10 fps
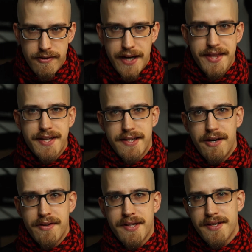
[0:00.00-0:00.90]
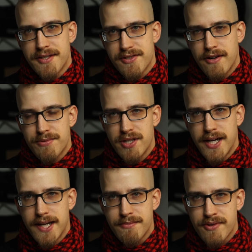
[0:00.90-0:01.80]
write that down in the description.
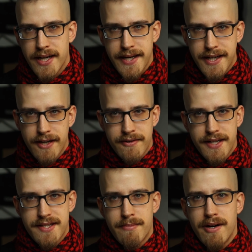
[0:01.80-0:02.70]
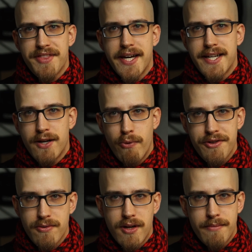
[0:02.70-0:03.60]
I am really curious about that. I
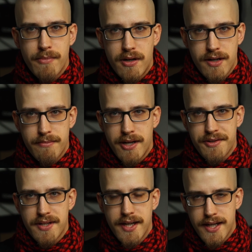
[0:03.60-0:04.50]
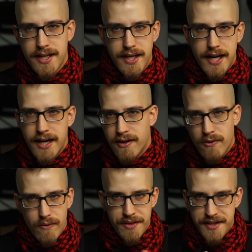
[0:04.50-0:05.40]
want to learn more about
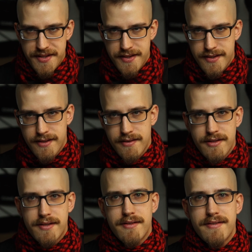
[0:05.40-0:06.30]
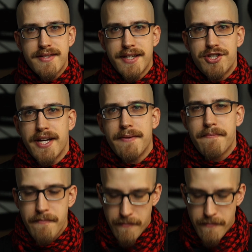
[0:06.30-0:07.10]
this stitching.